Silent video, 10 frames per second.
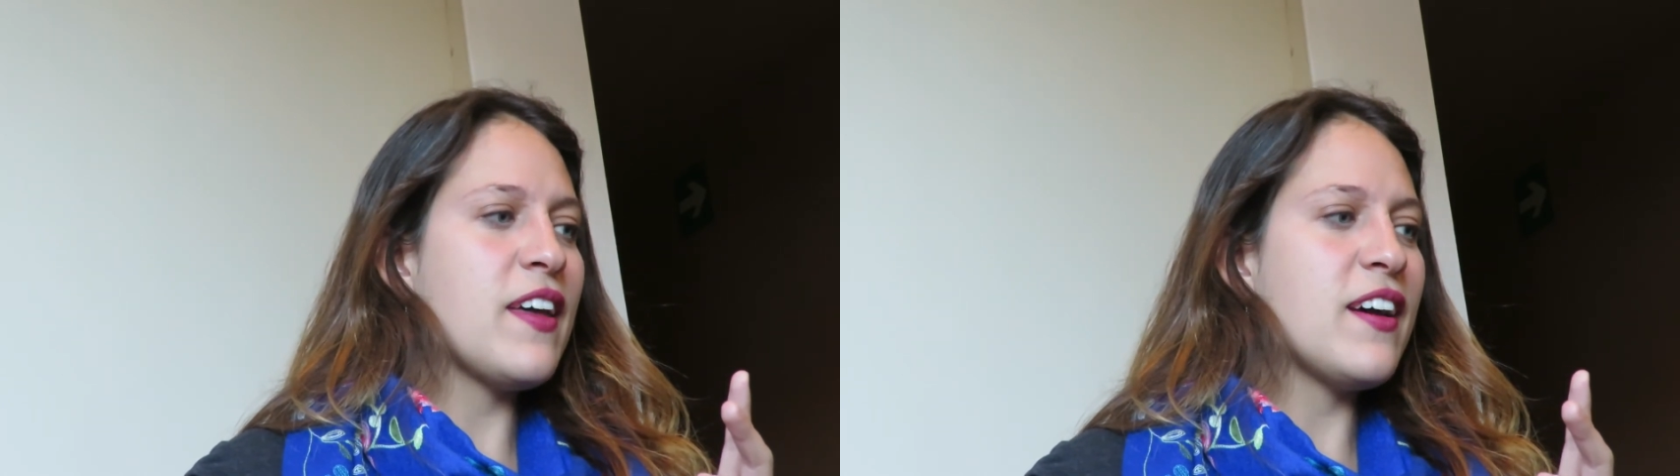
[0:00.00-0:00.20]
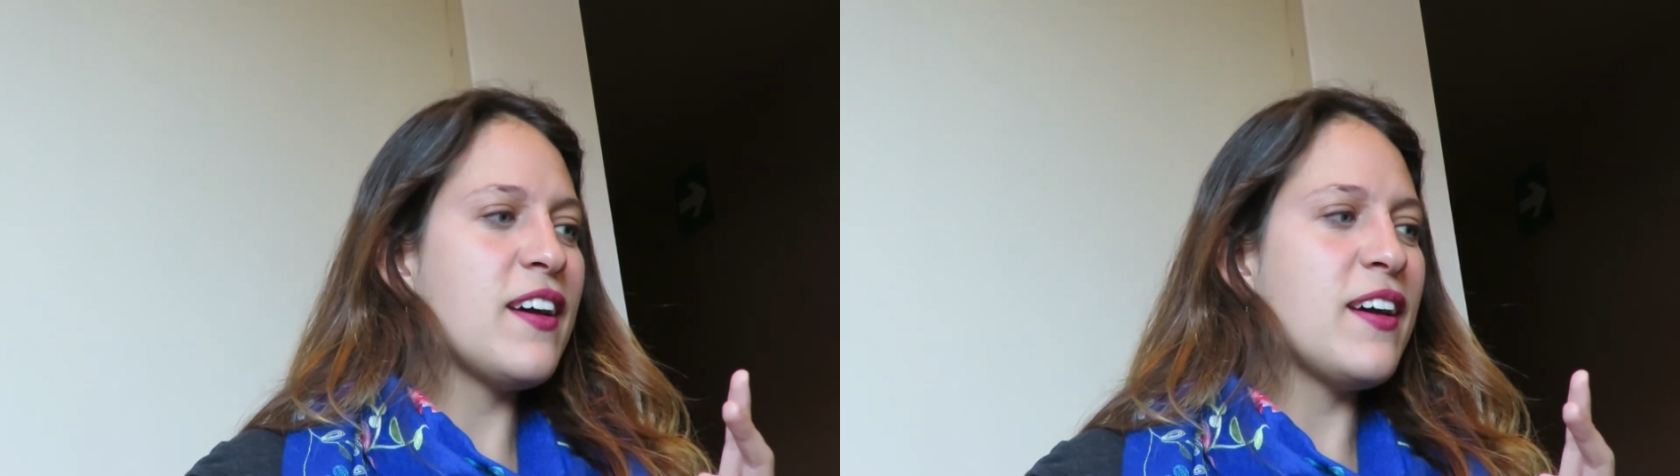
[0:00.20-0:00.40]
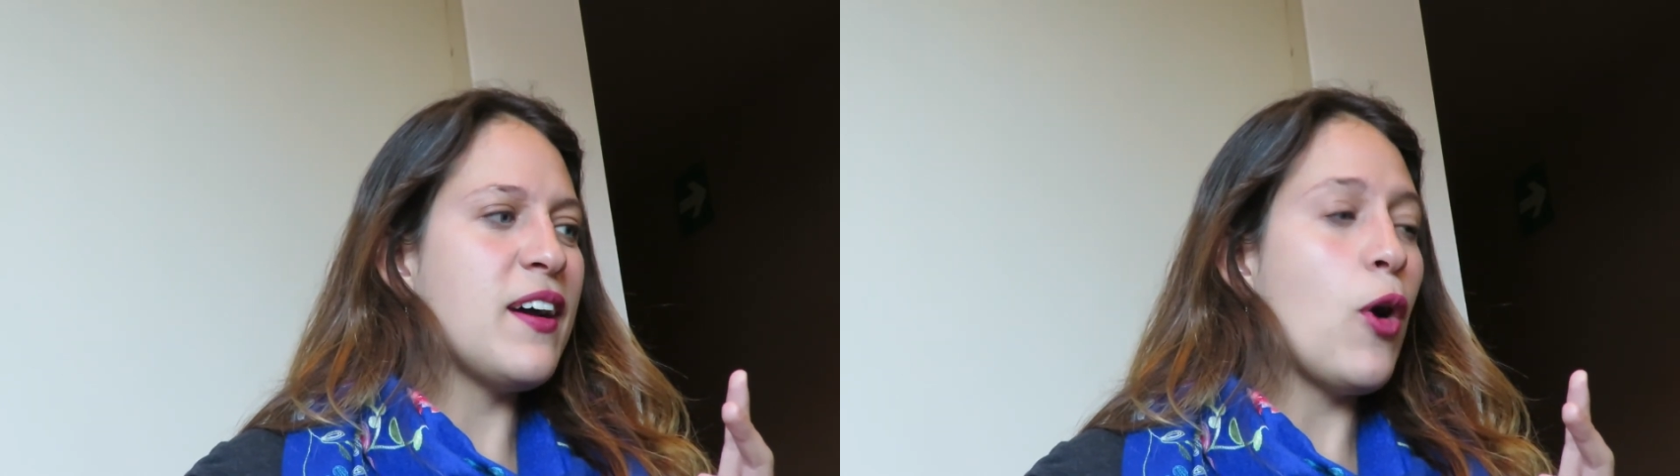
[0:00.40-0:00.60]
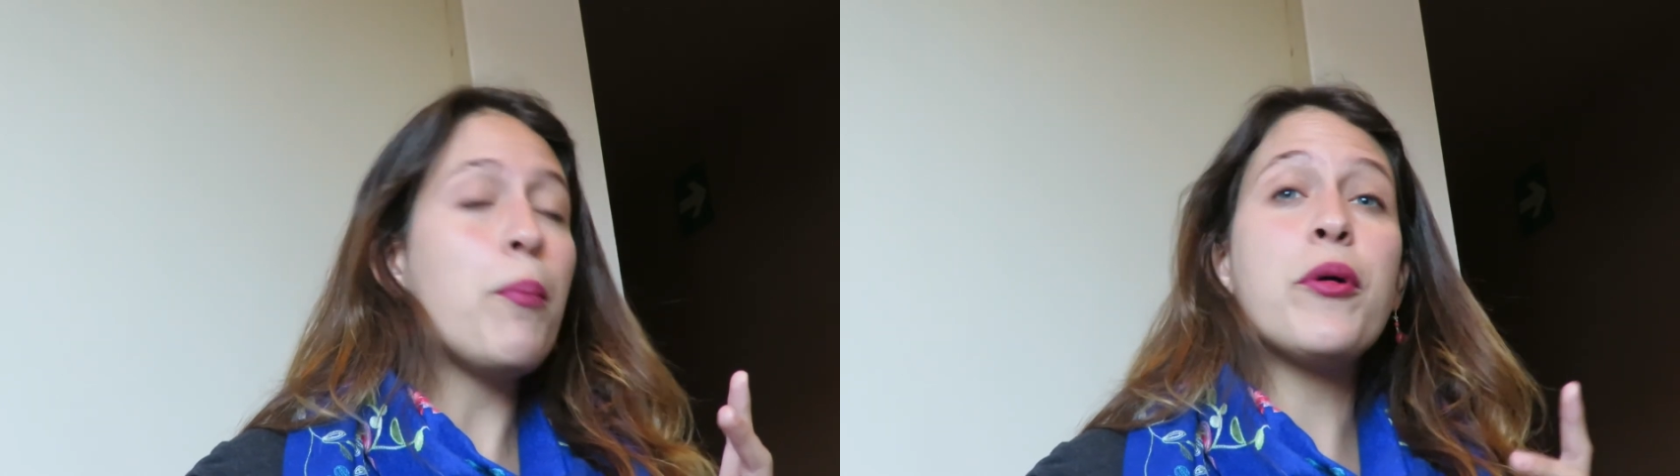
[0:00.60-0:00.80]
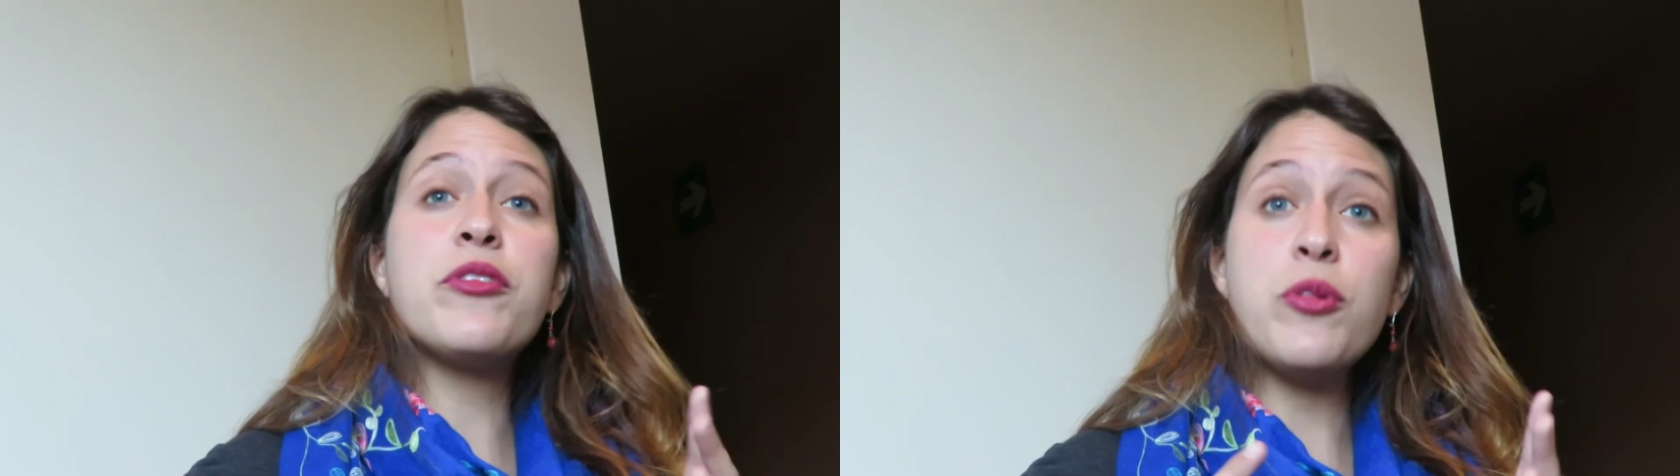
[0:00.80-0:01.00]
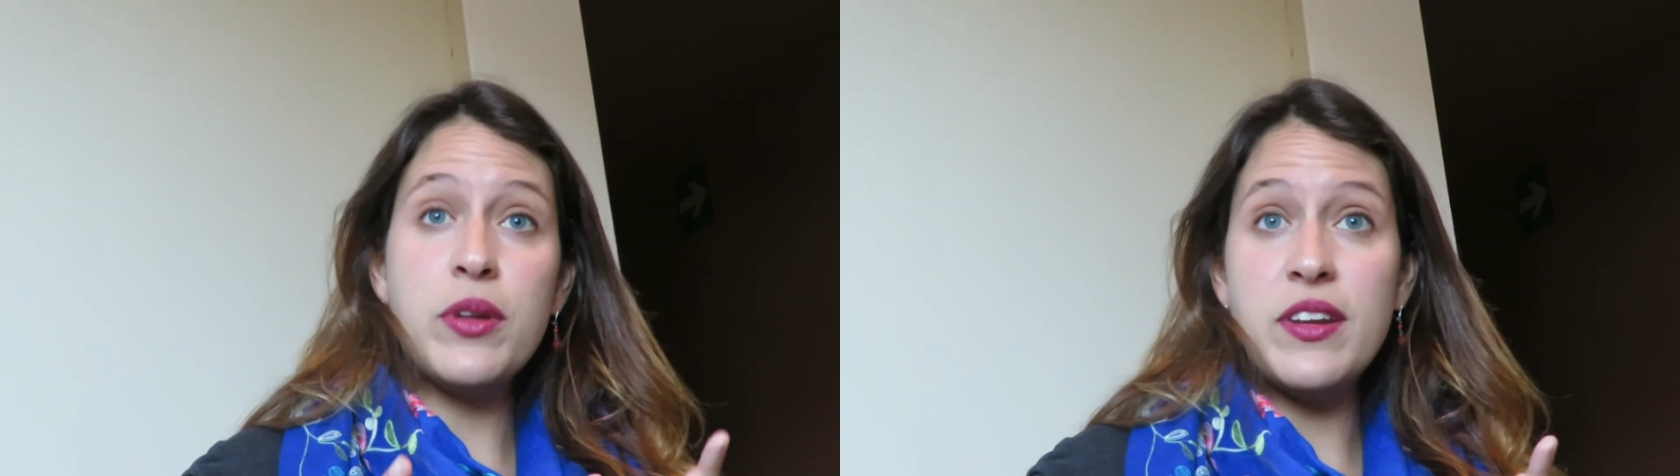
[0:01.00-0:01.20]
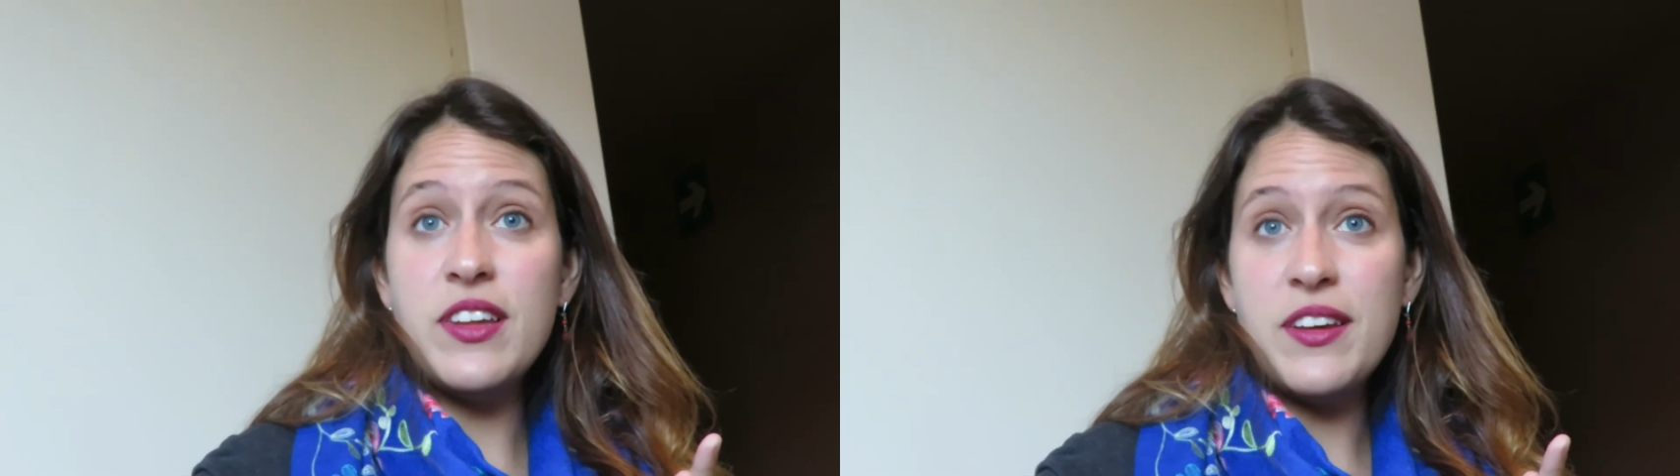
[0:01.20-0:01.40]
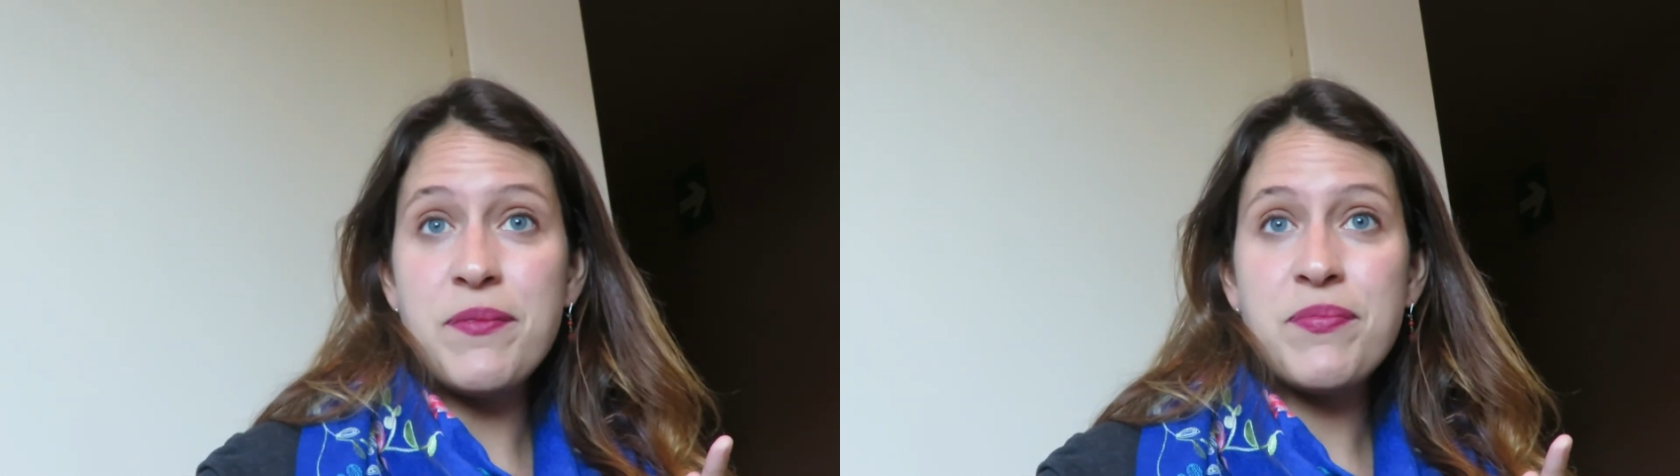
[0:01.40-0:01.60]
the
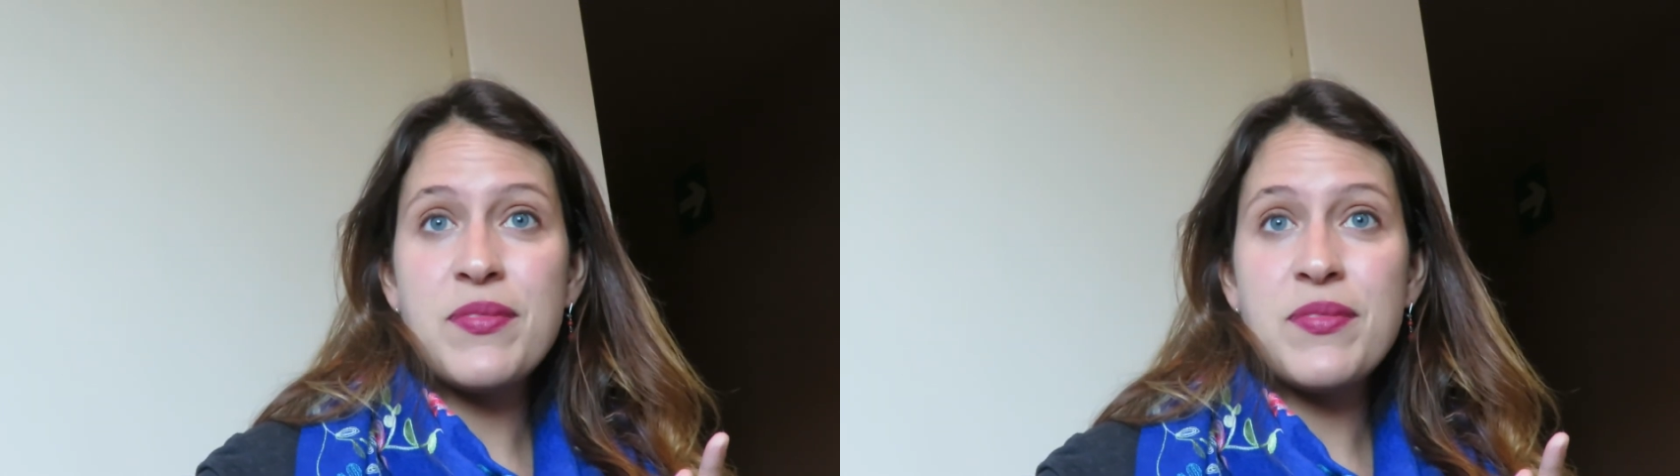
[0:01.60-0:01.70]
opportunity